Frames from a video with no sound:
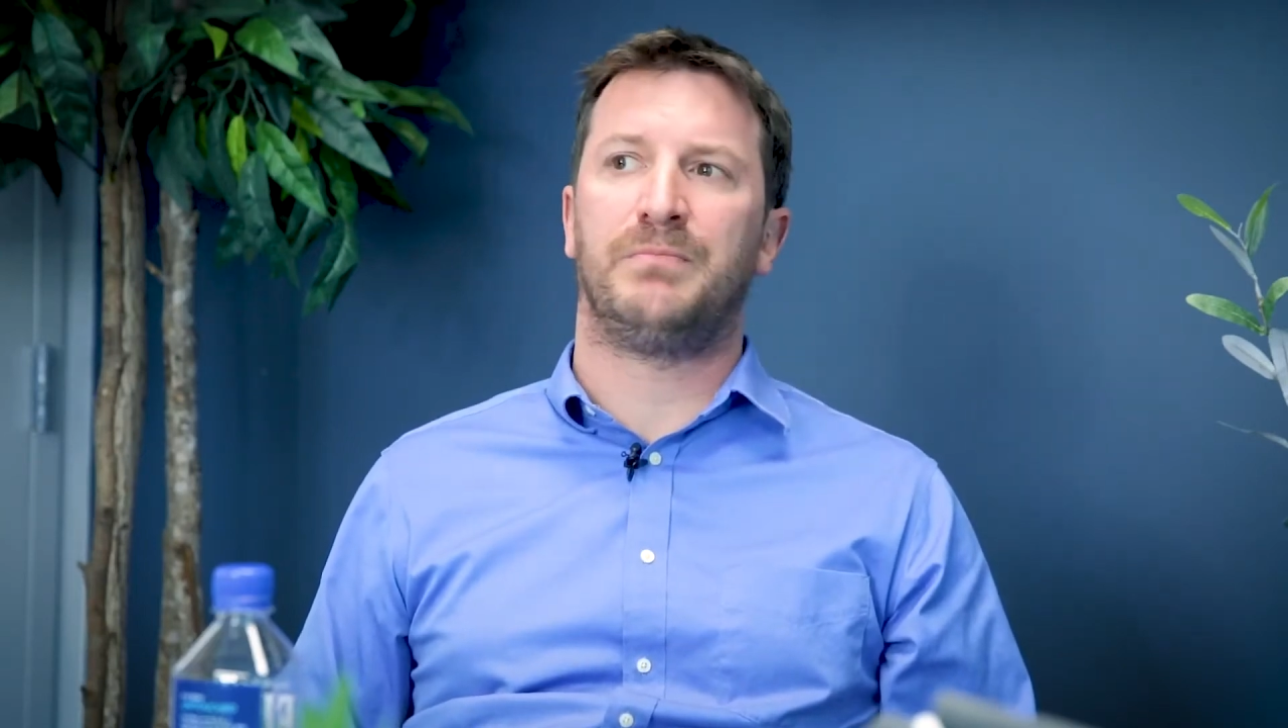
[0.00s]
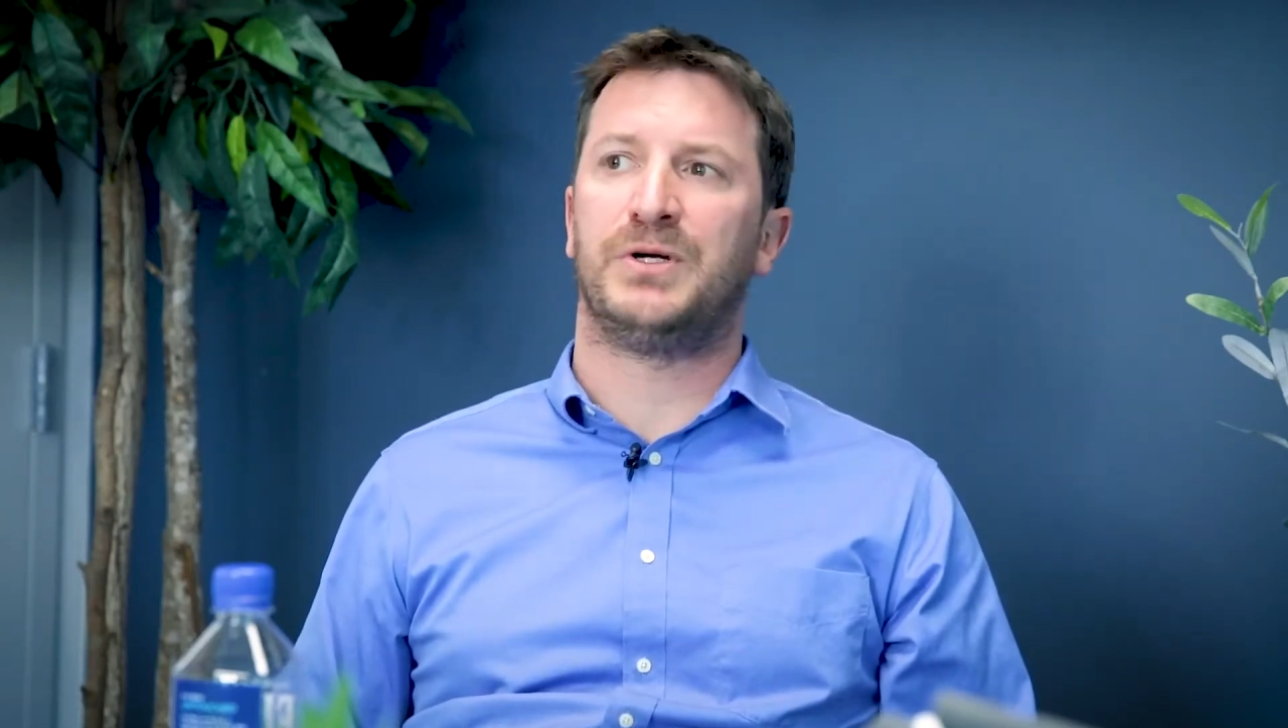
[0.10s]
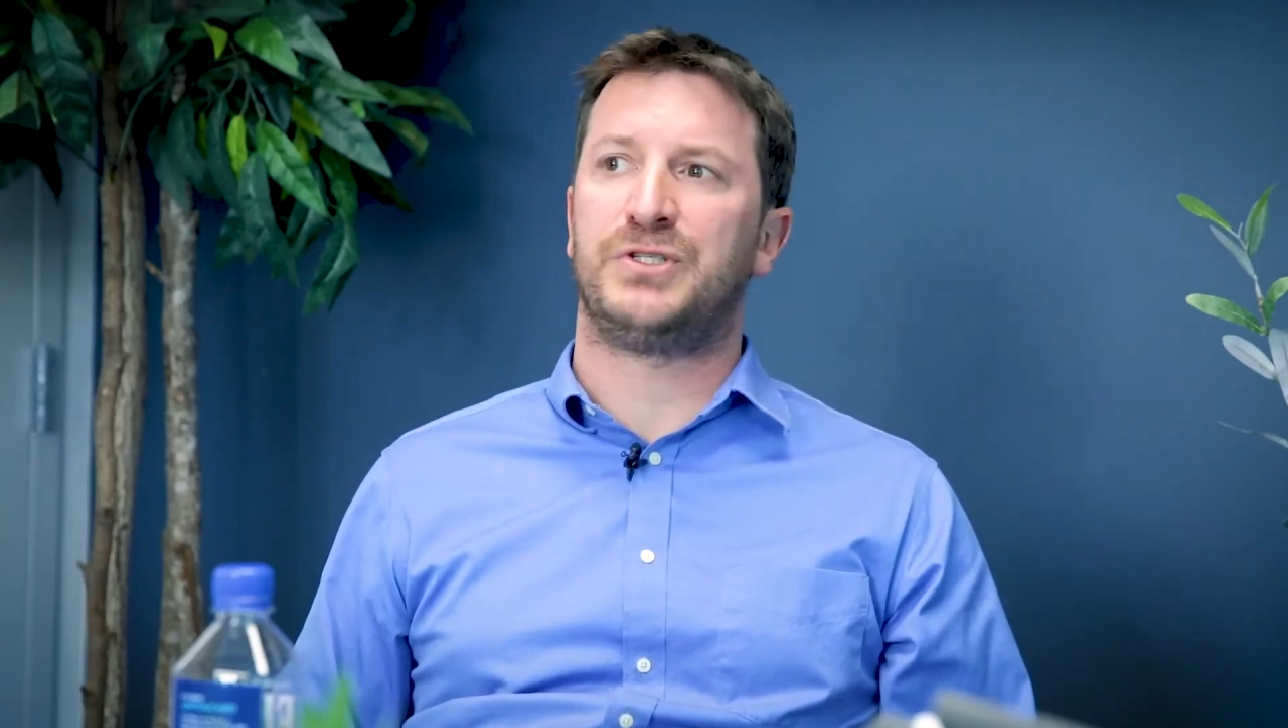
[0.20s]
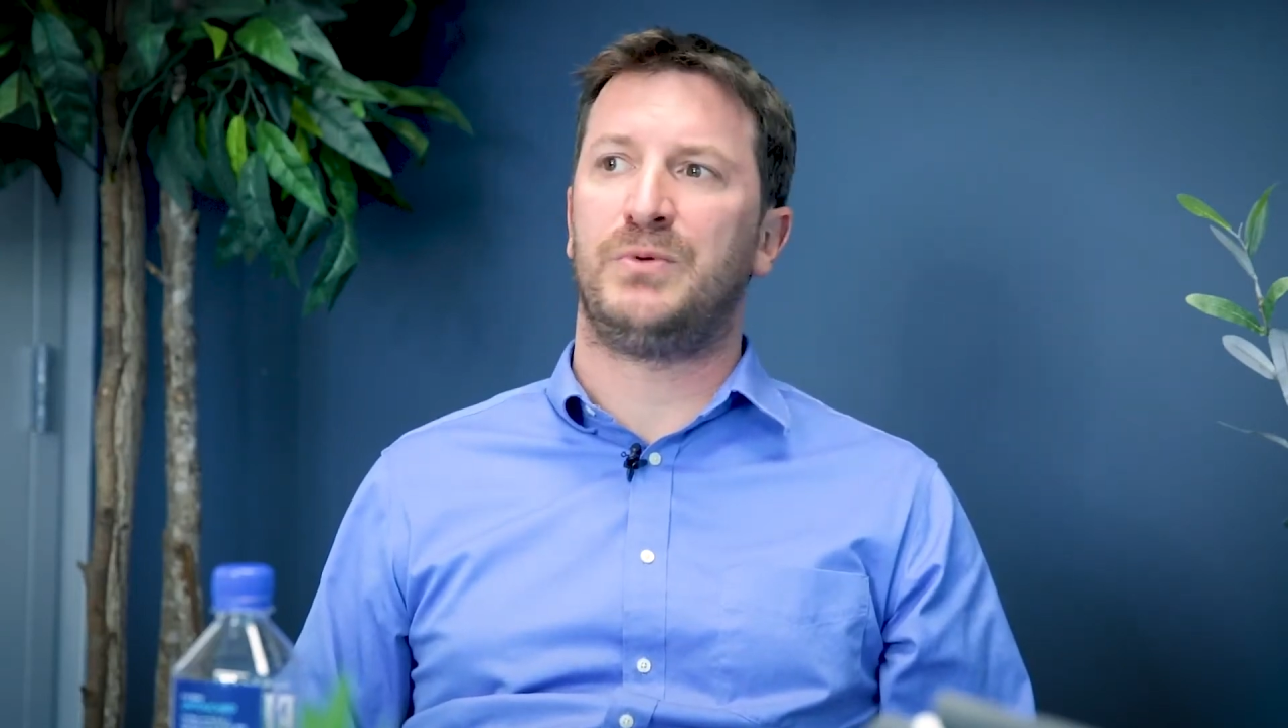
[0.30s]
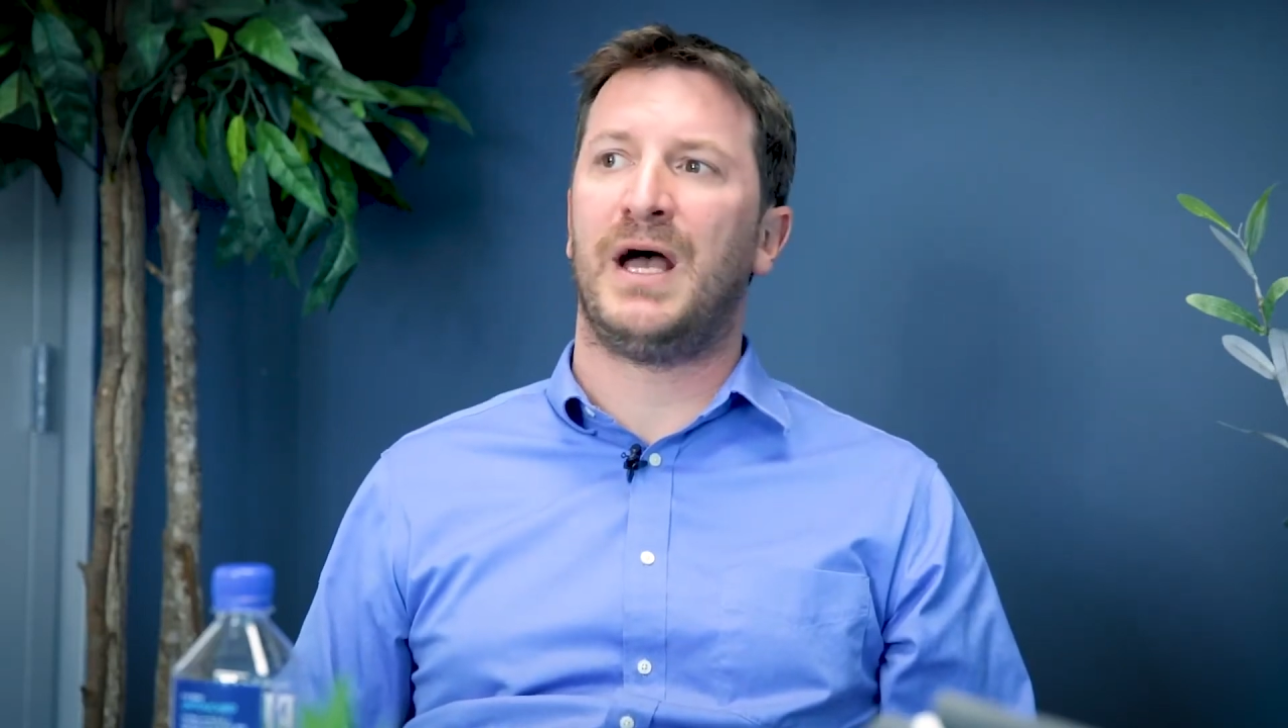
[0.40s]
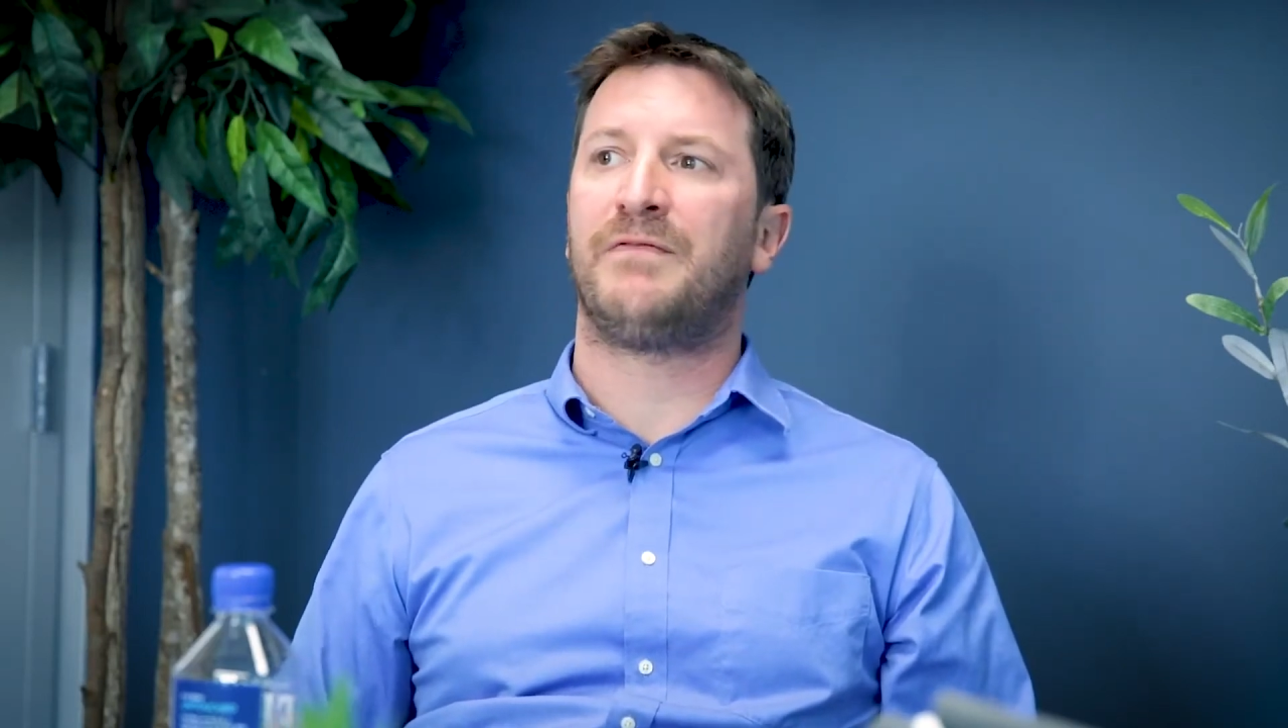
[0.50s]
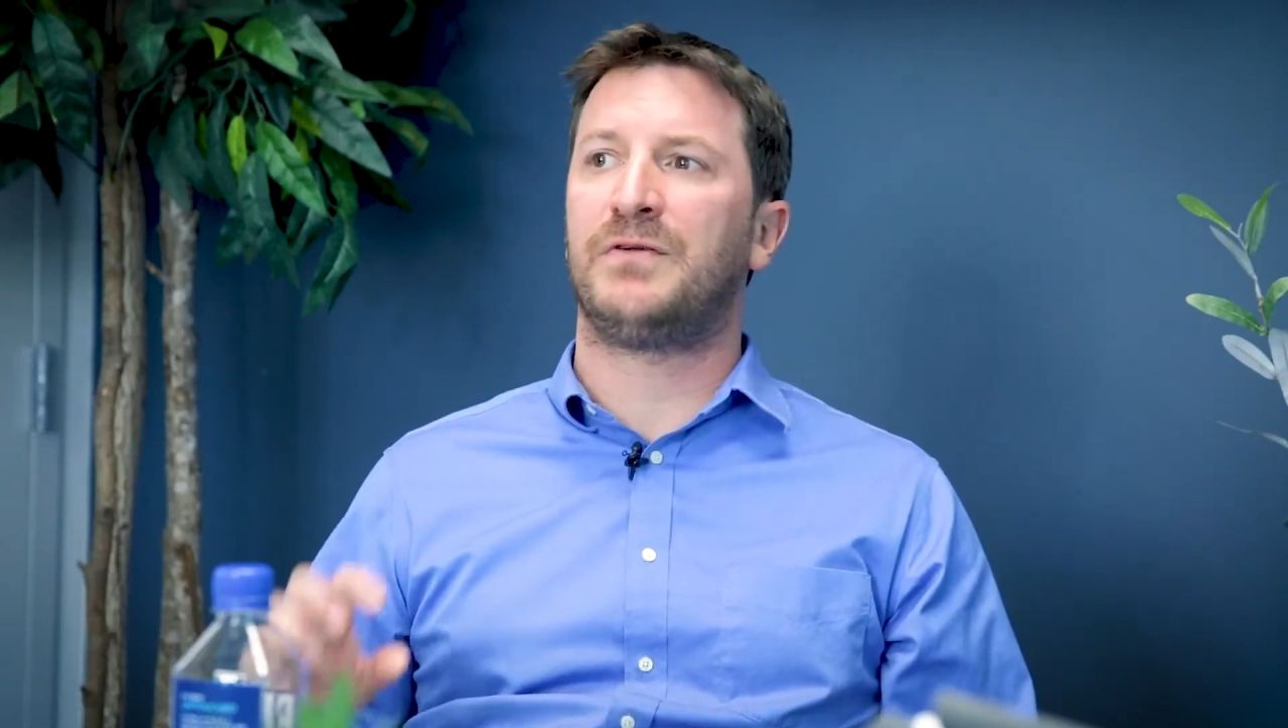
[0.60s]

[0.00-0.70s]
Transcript: but you have